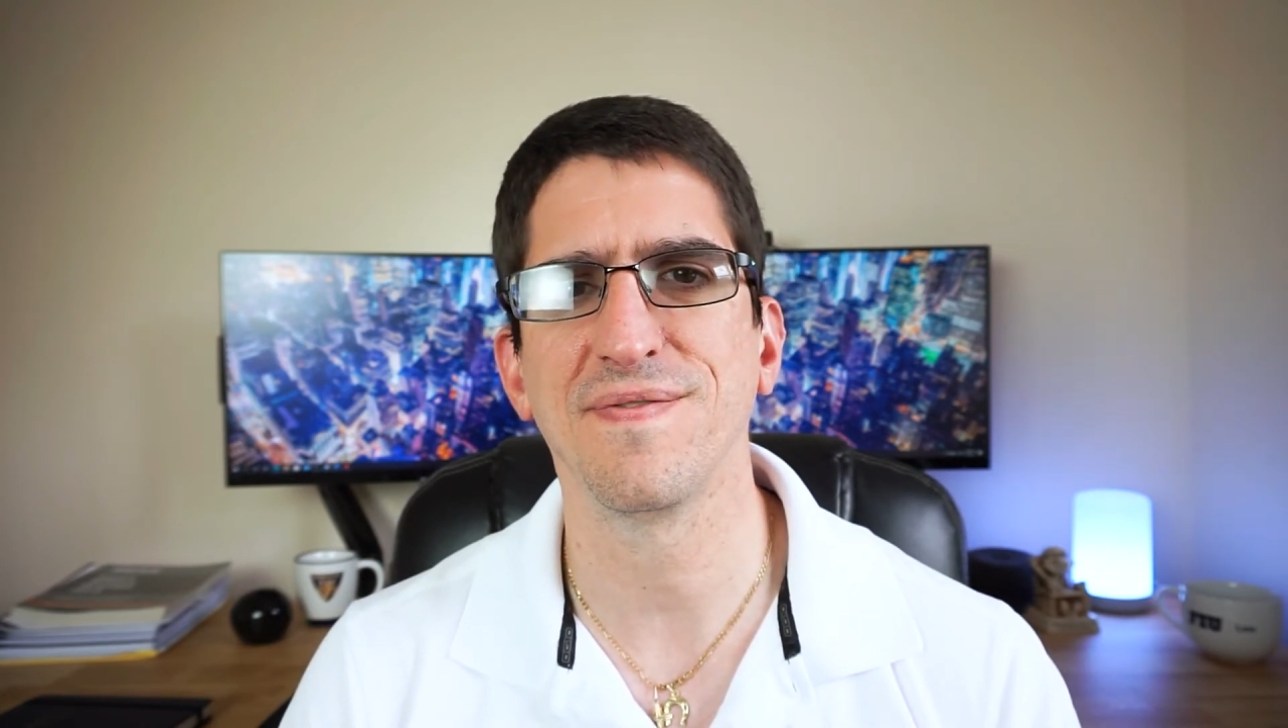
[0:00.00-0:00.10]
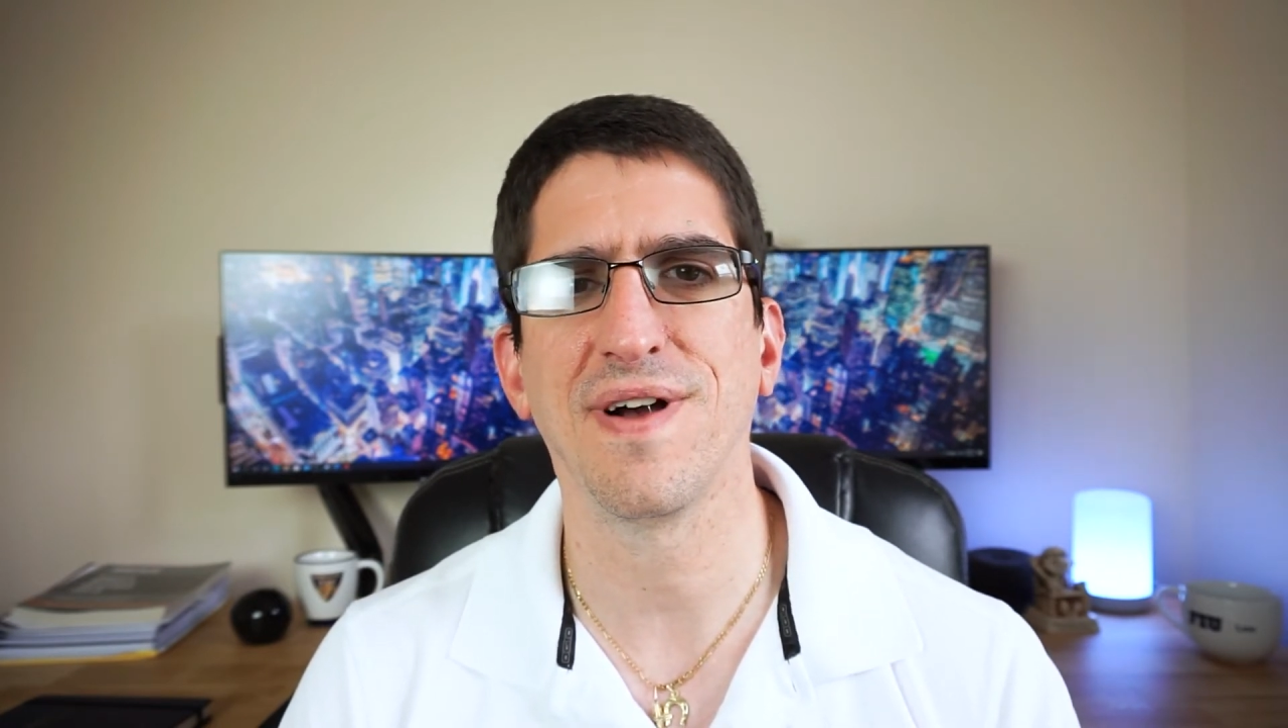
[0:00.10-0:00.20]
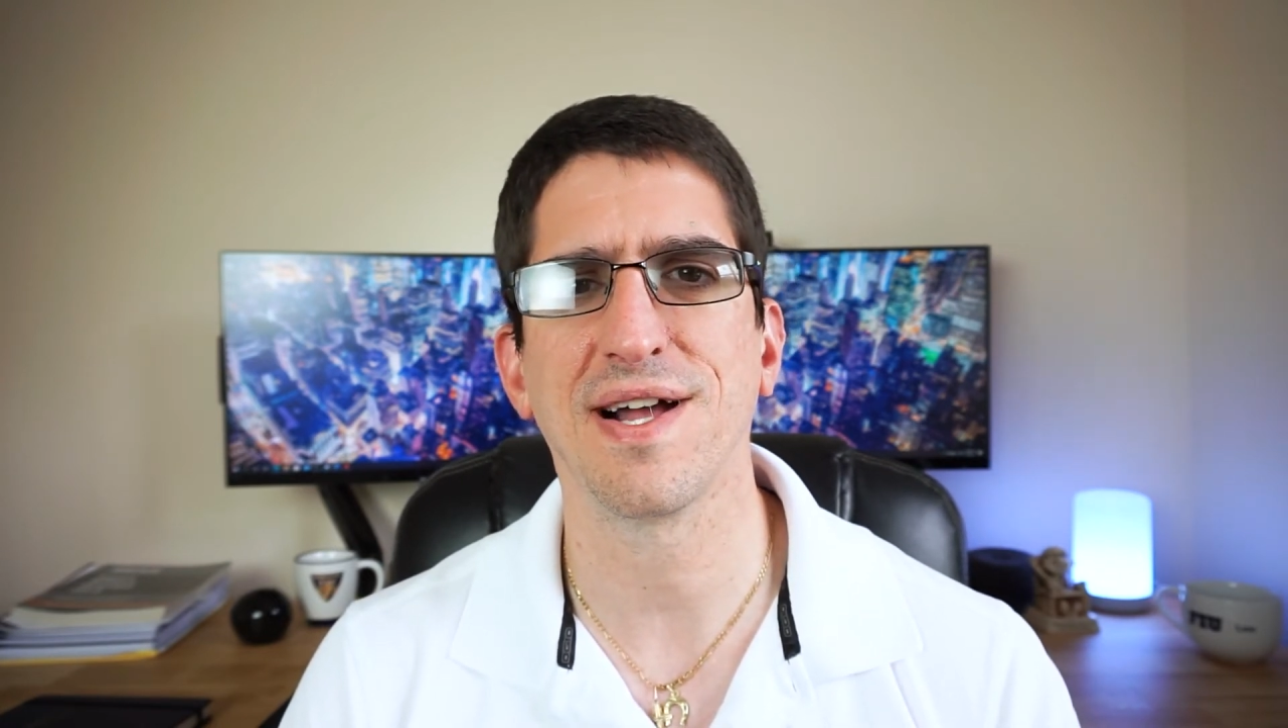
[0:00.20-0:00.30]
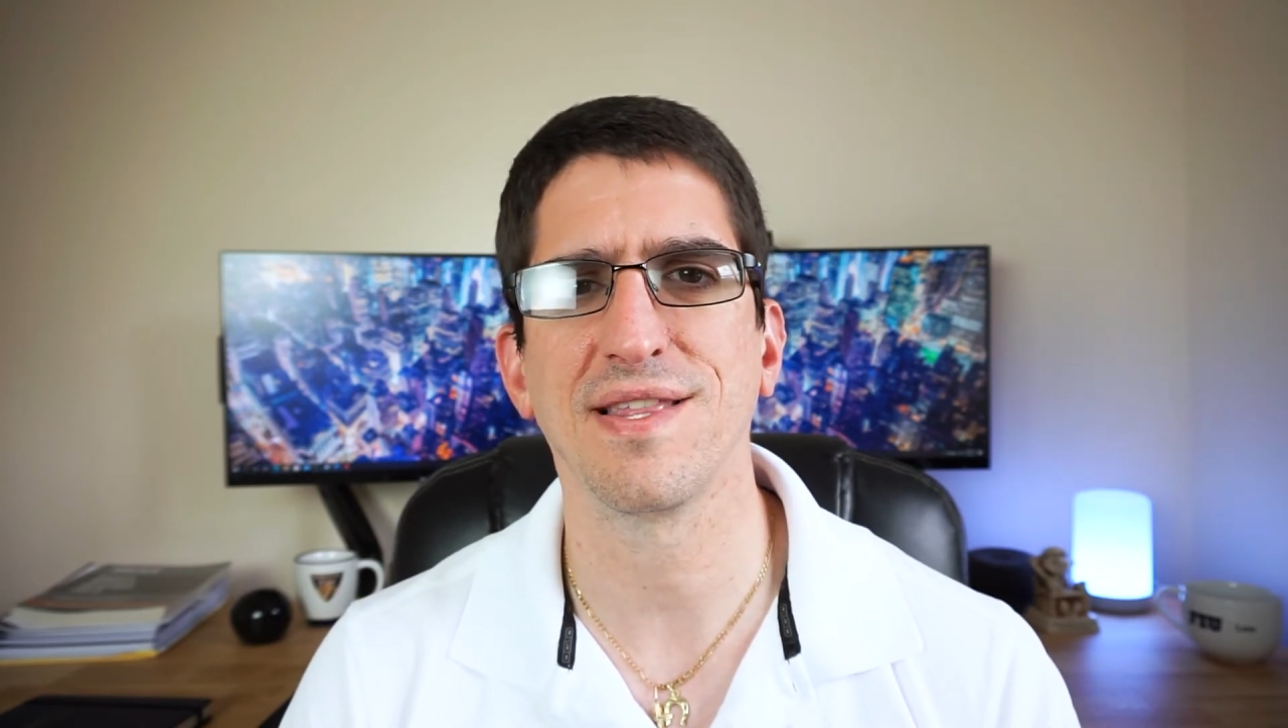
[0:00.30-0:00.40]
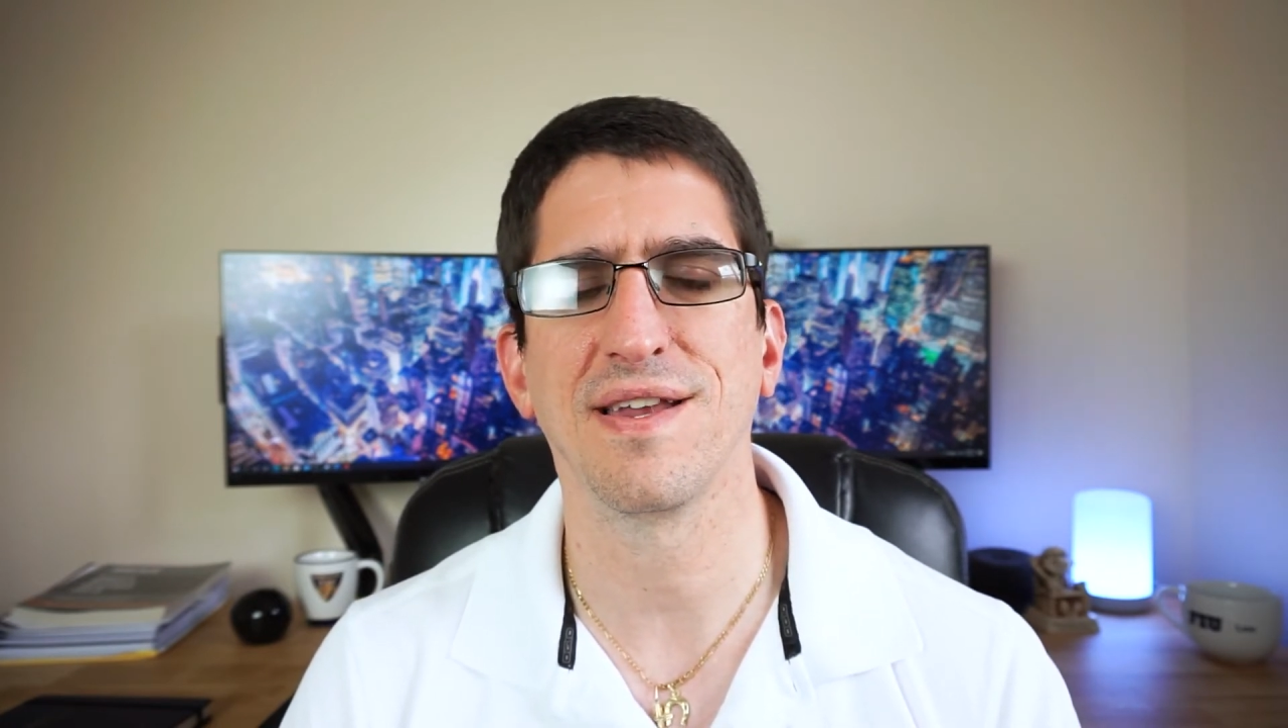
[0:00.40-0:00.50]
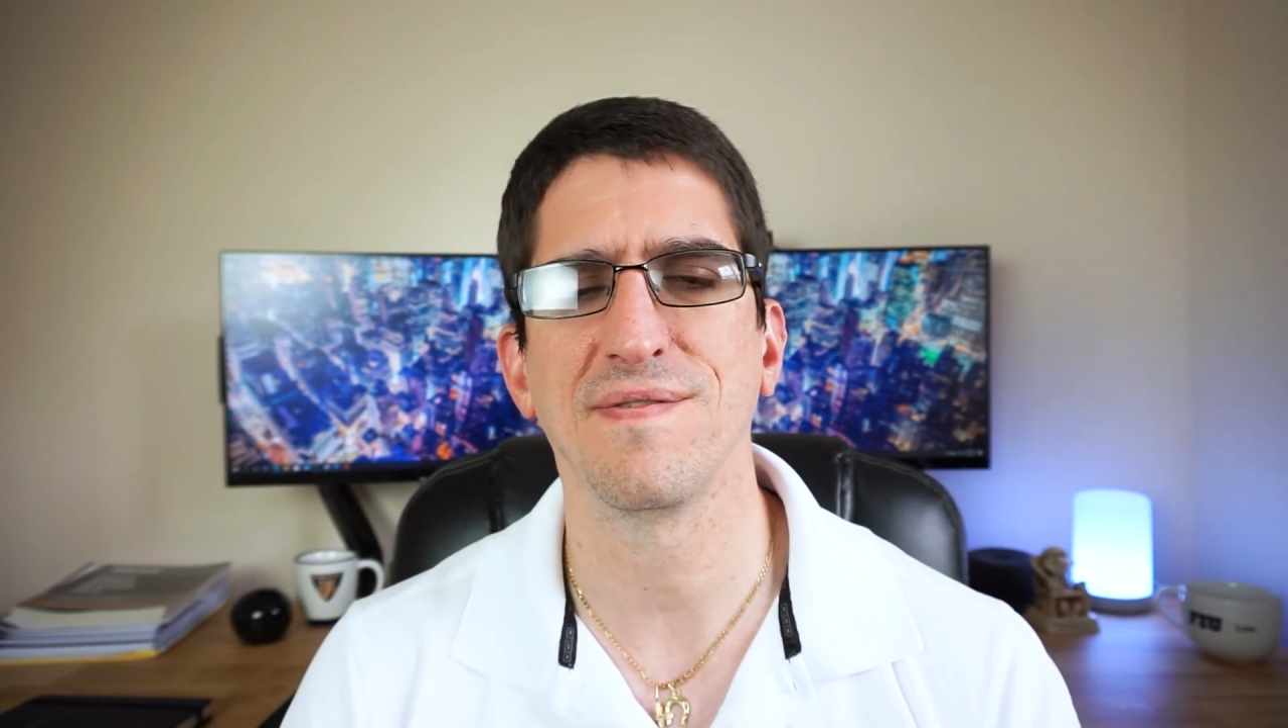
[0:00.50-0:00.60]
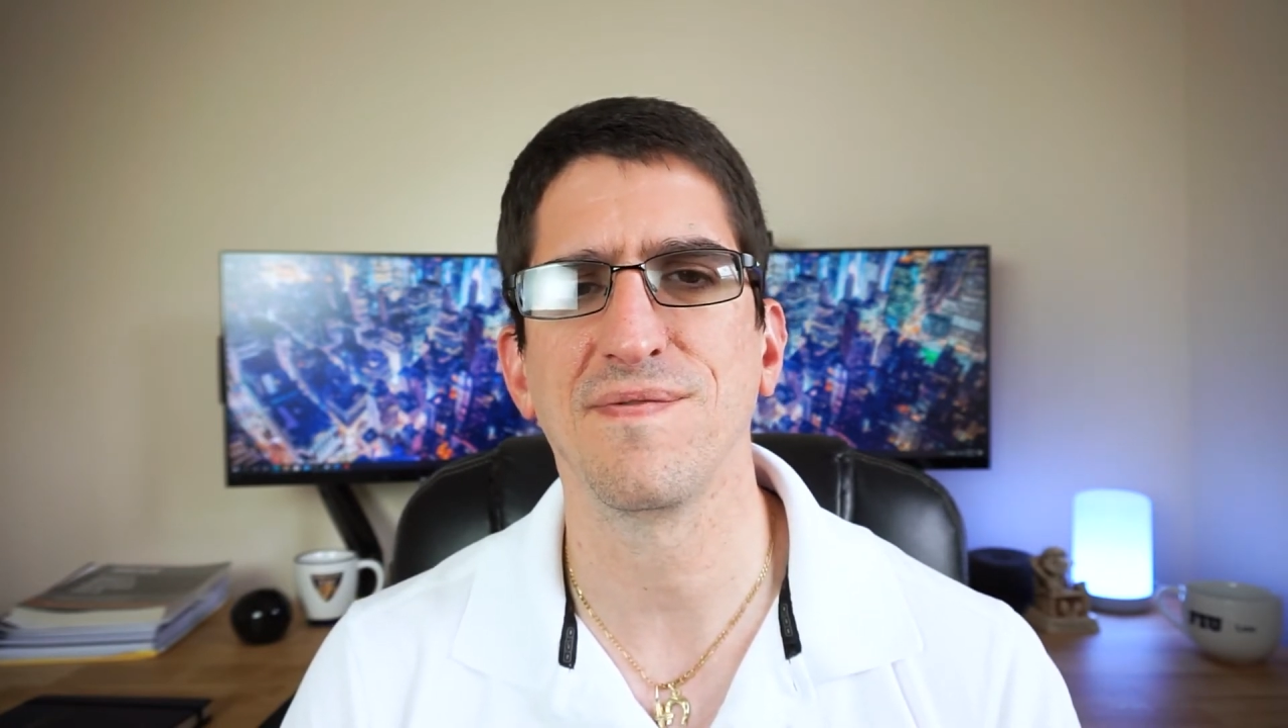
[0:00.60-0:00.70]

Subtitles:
fact that in